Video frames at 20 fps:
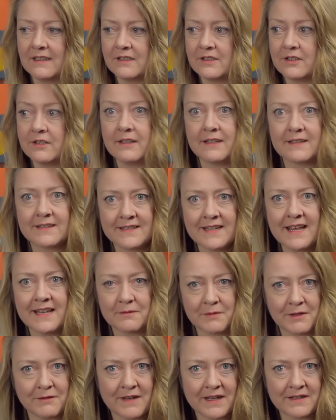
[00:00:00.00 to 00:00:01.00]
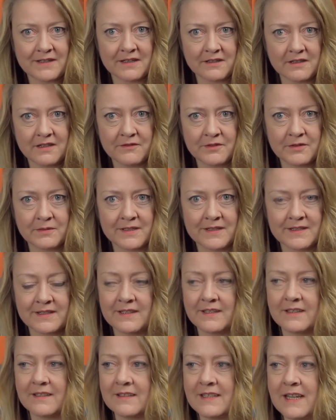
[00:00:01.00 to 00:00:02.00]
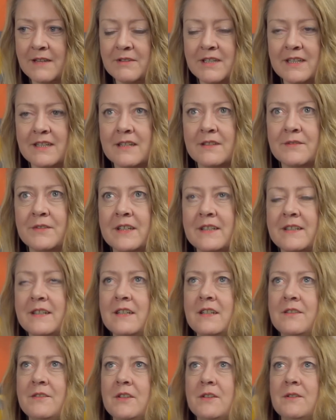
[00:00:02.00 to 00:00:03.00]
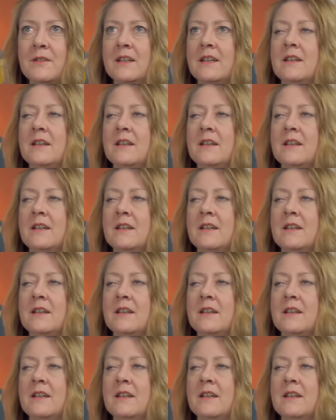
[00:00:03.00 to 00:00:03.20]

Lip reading: to the extent we found out afterwards that David did his first interview